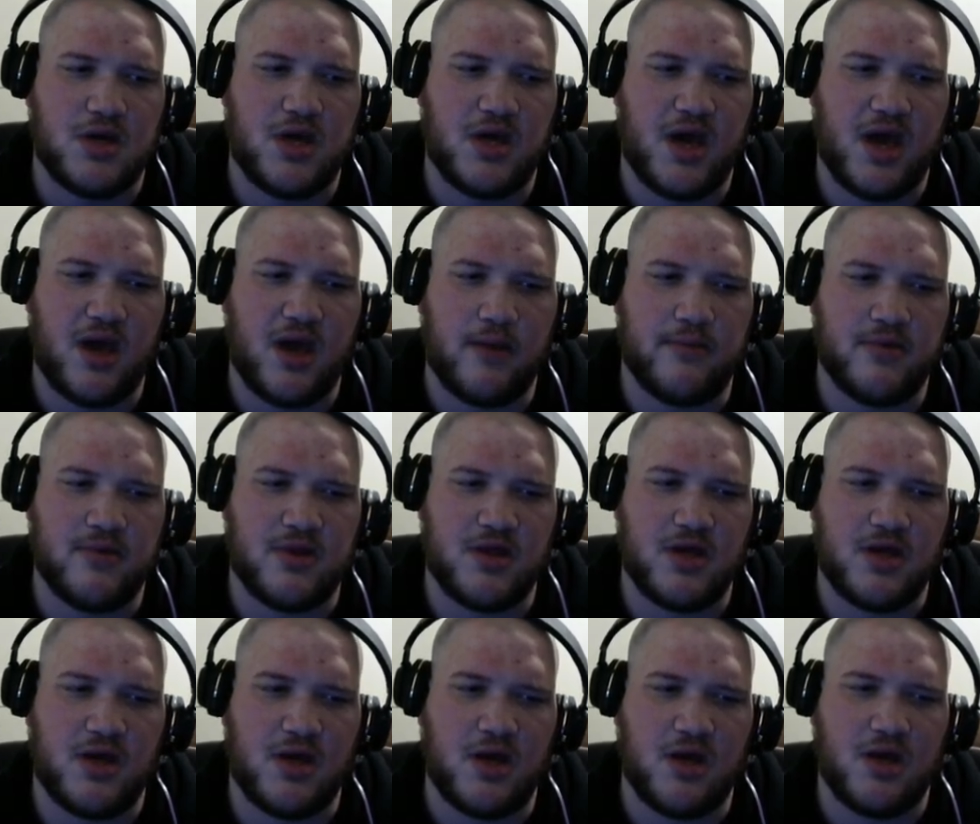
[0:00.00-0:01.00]
Game of
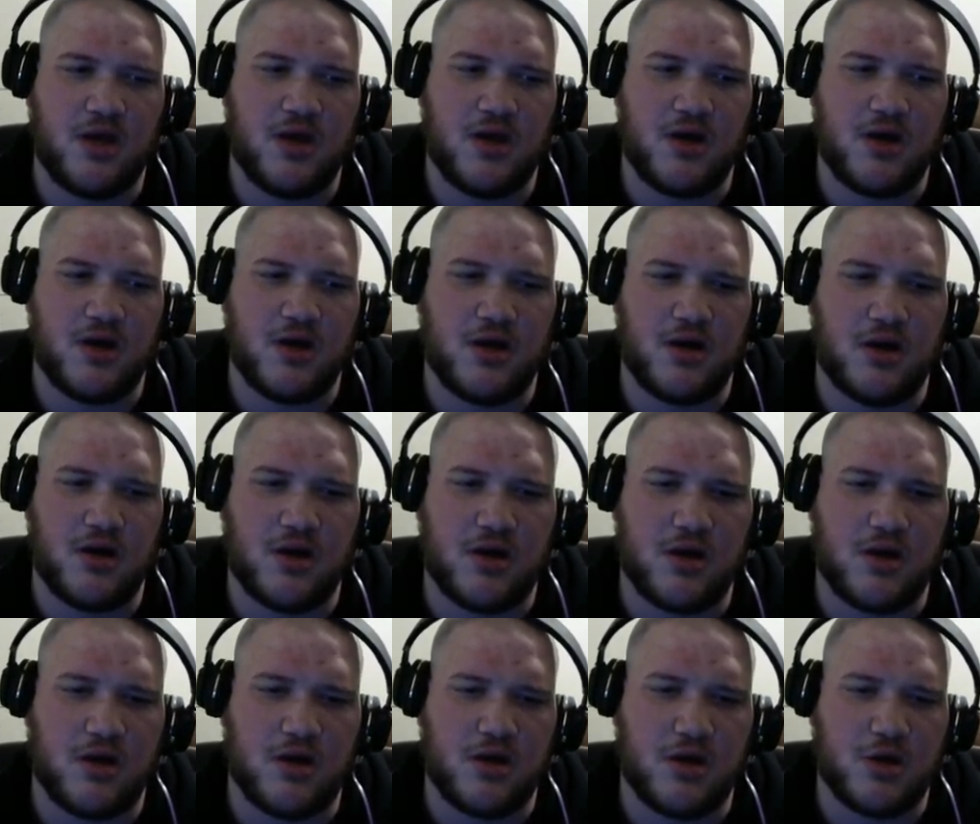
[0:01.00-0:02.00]
the
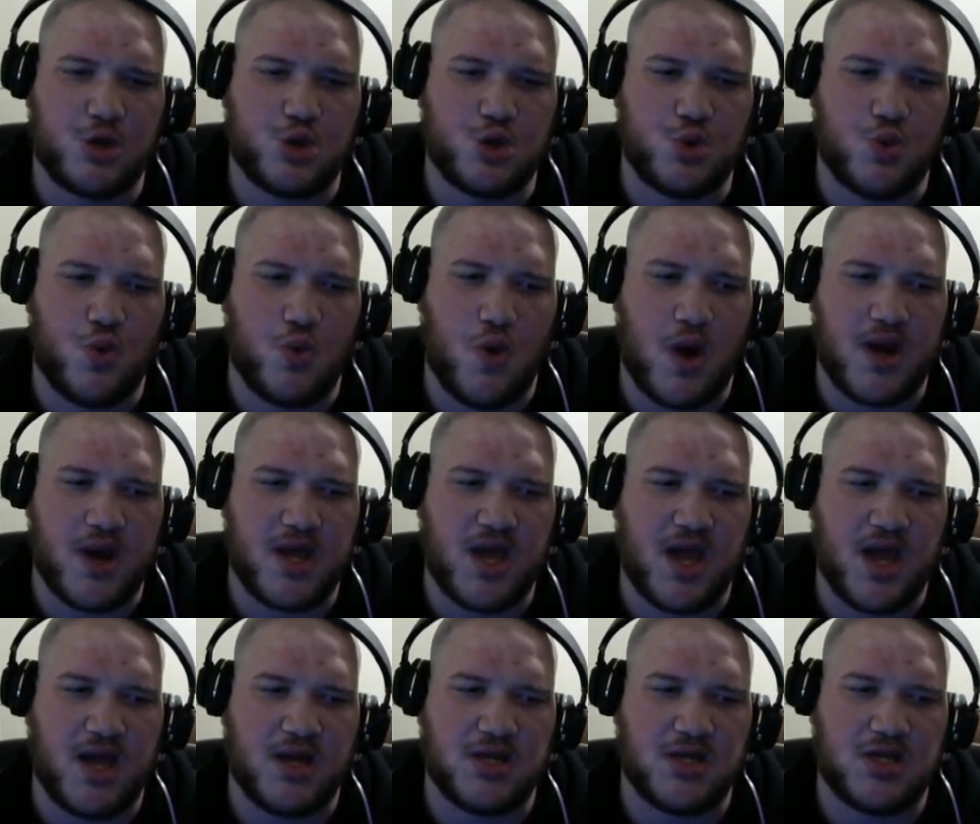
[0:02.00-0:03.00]
Year
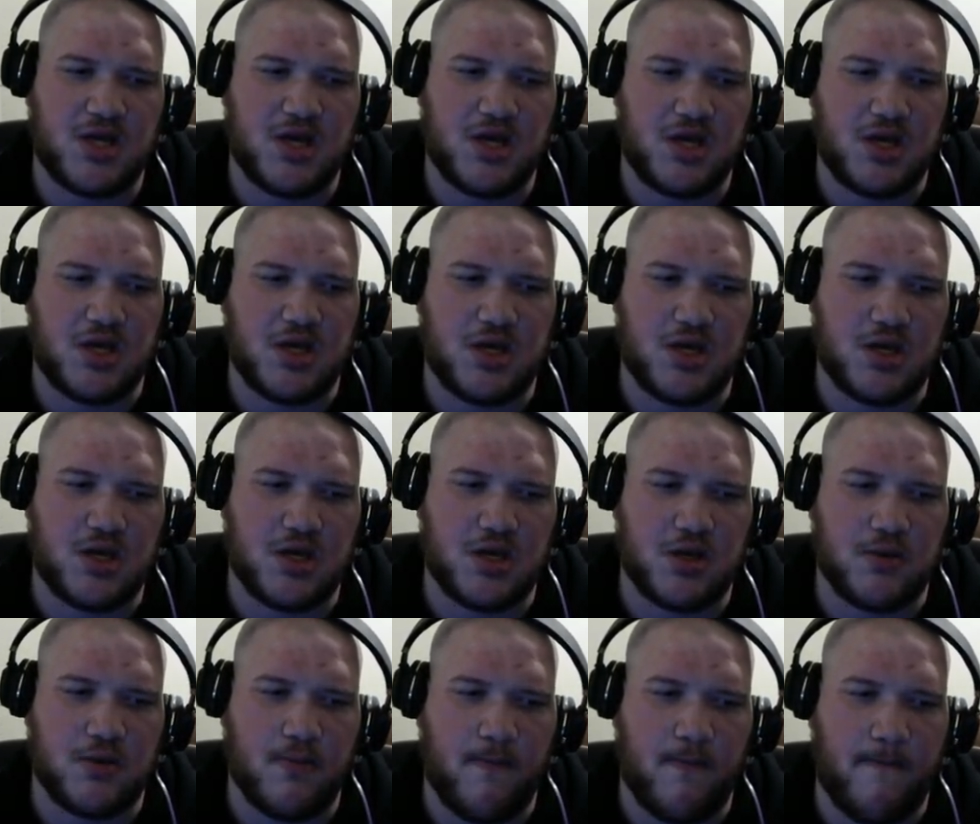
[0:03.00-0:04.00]

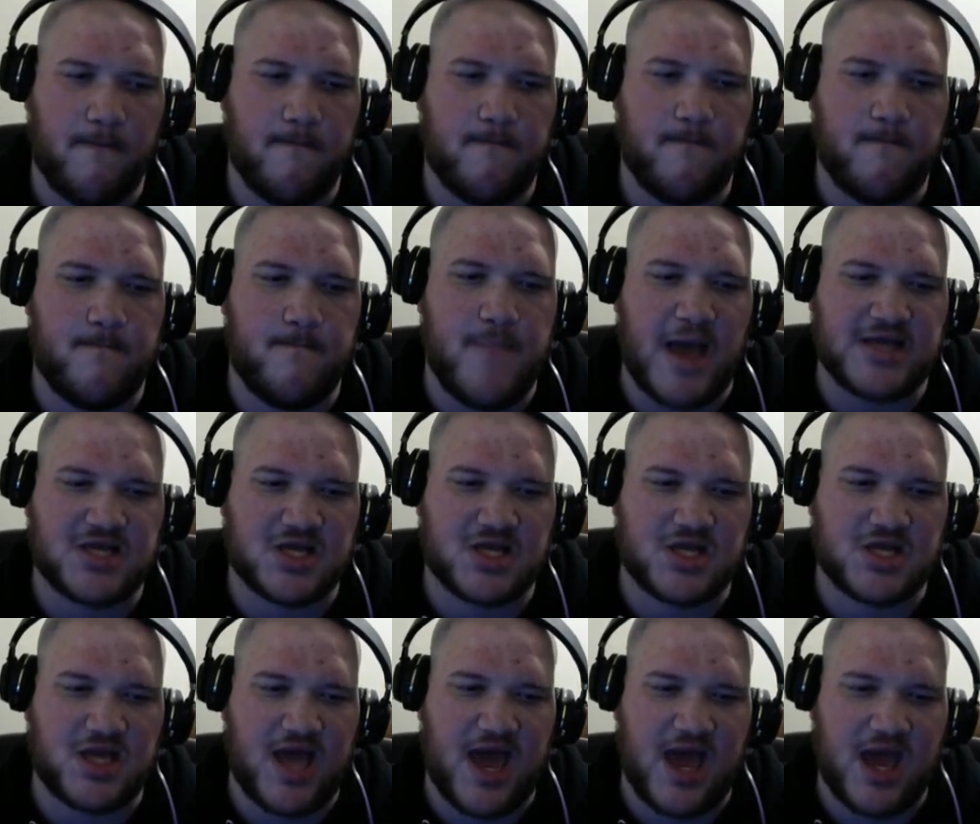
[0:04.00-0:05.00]
2018.
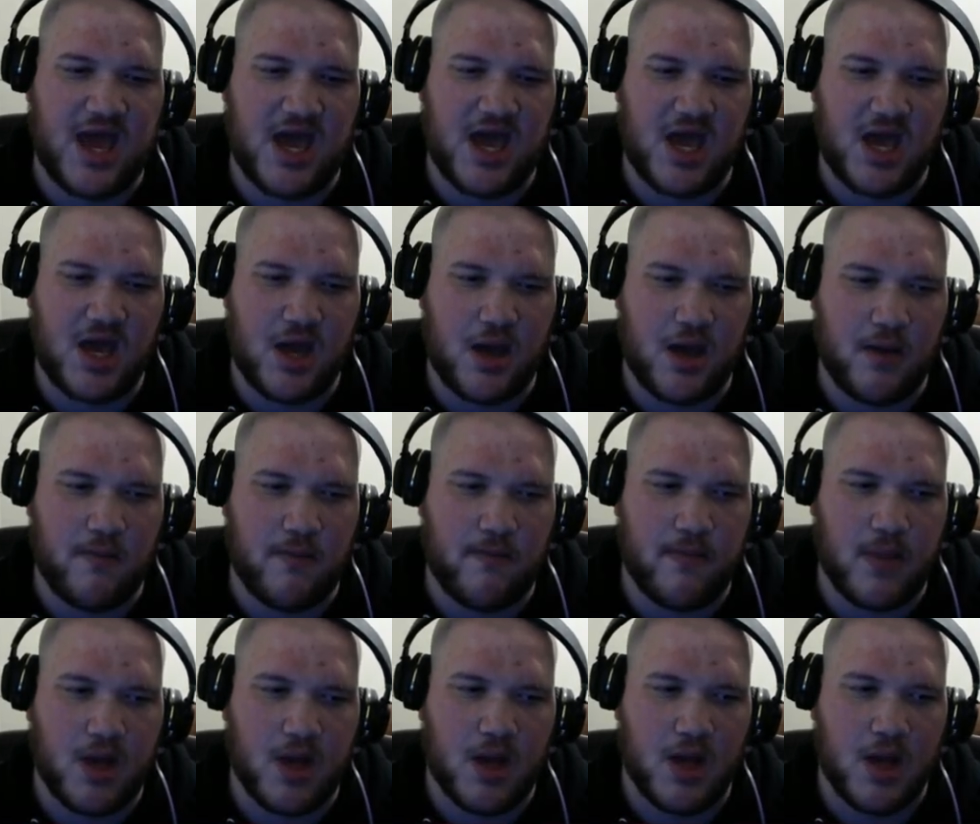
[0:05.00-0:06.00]
Best game
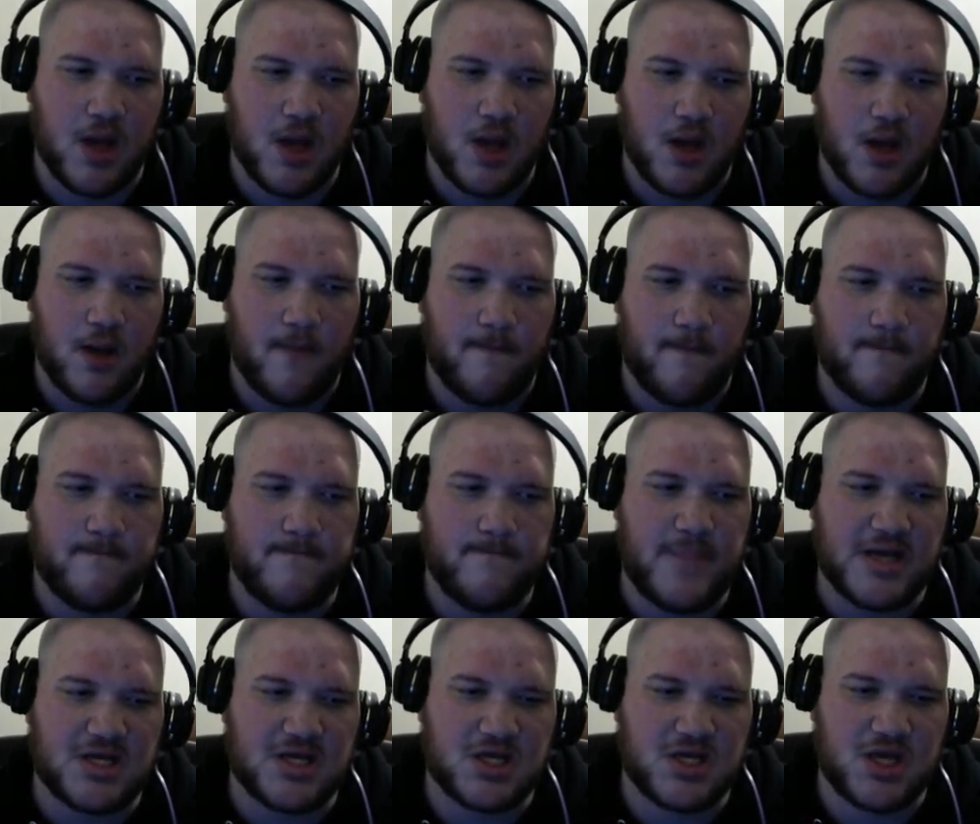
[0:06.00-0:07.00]

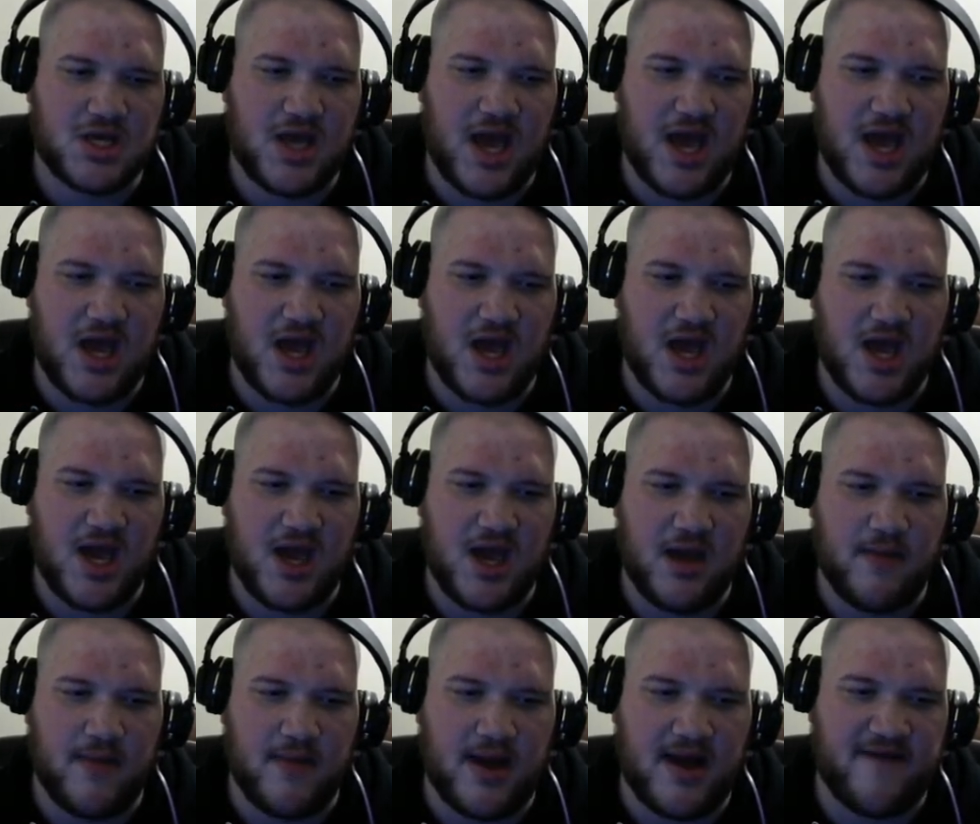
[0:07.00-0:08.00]
best
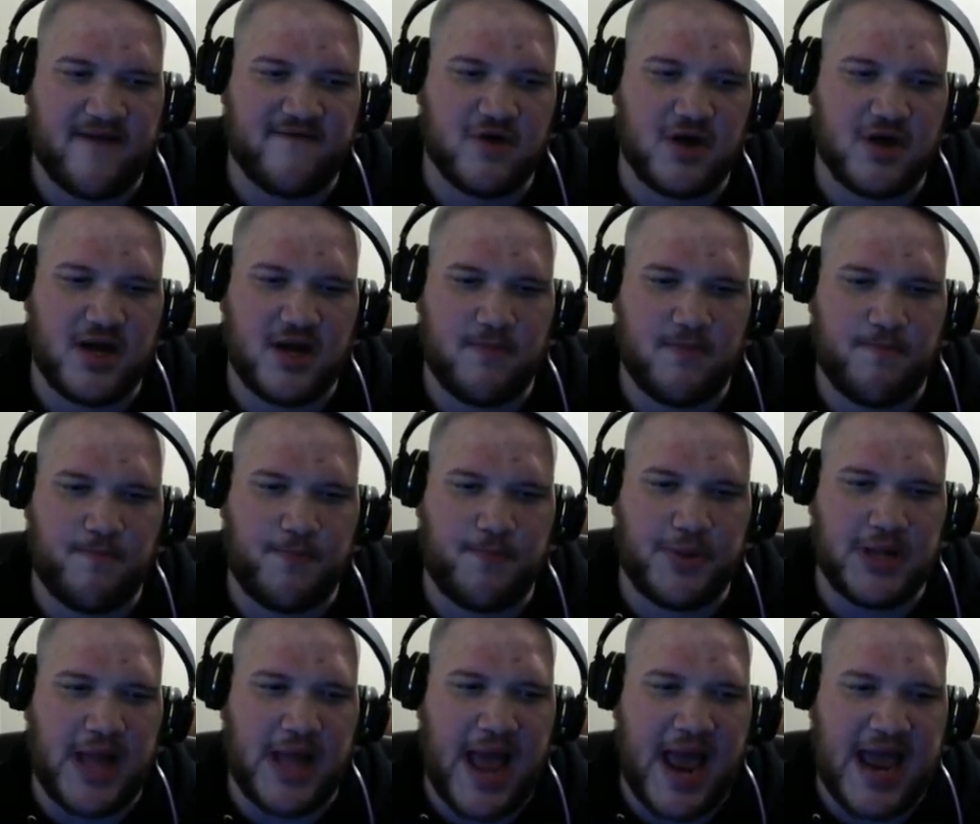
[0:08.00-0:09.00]
game I ever did
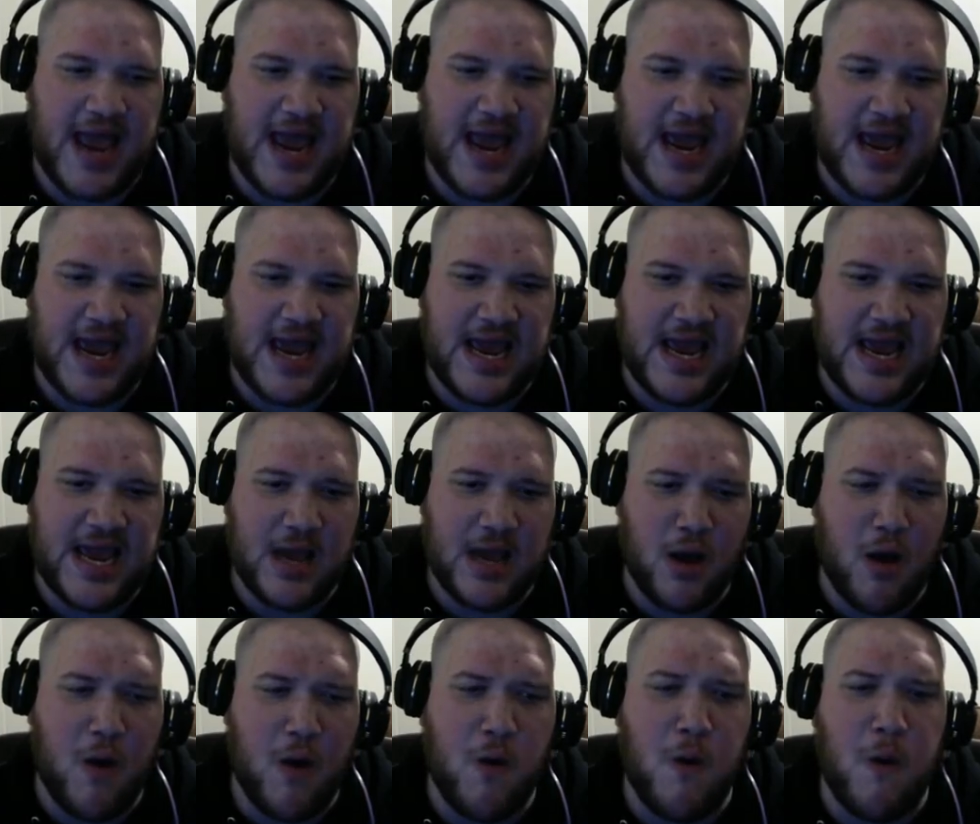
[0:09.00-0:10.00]
play.
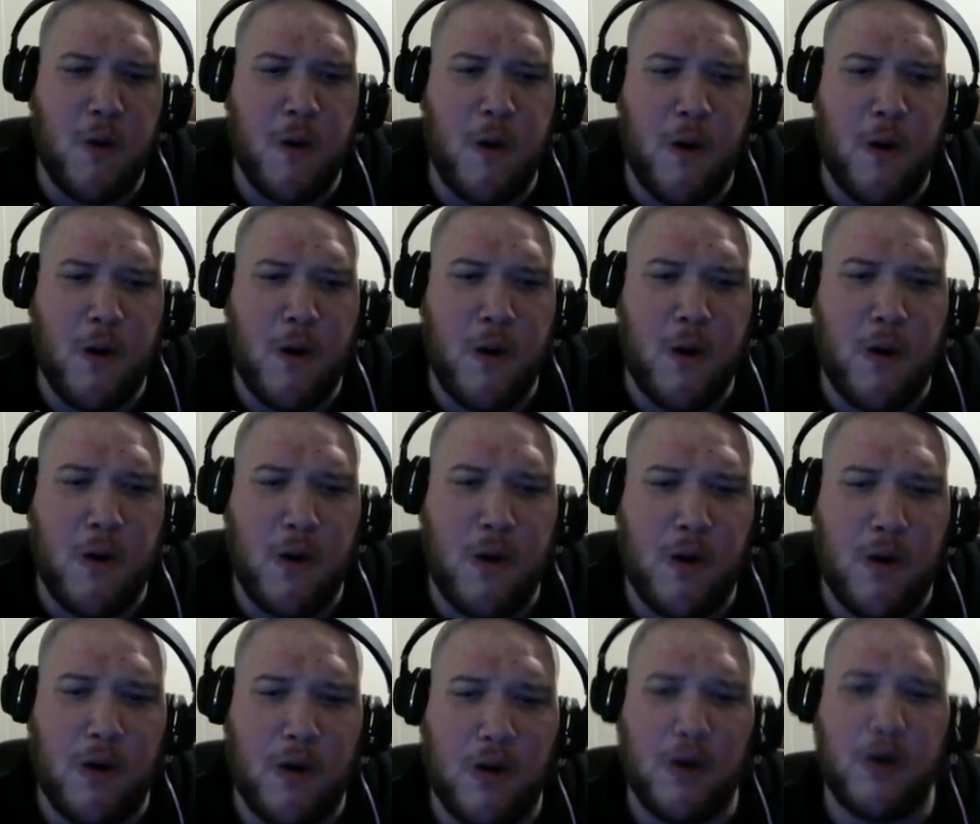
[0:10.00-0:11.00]

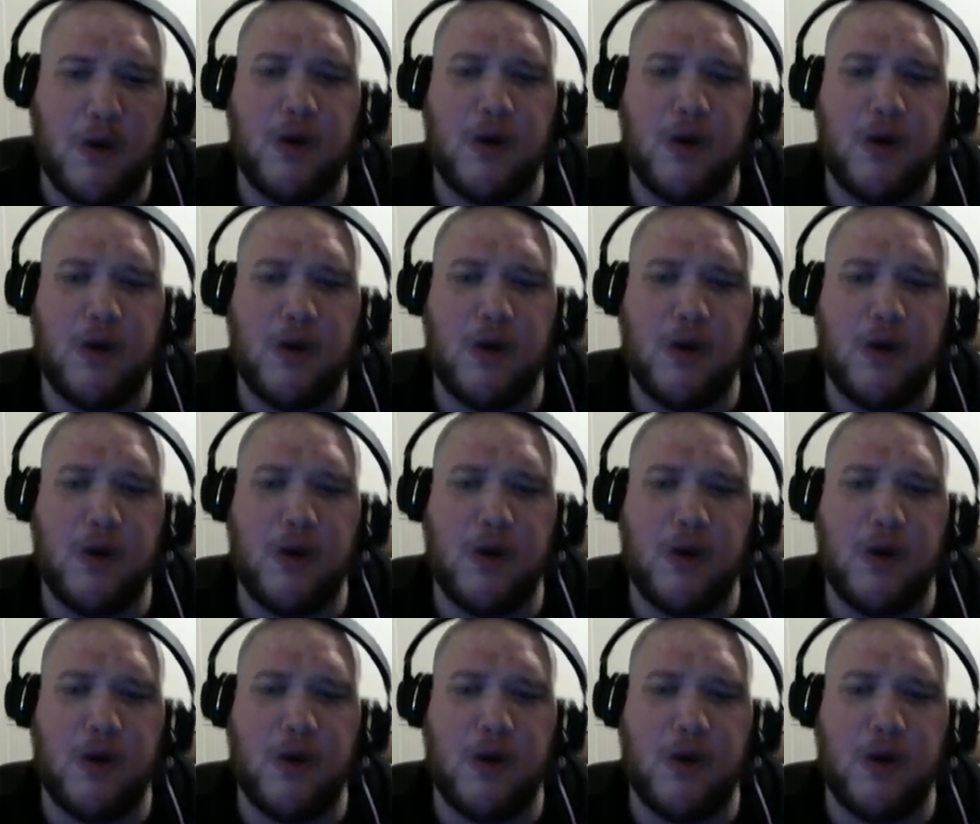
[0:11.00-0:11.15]
Oh.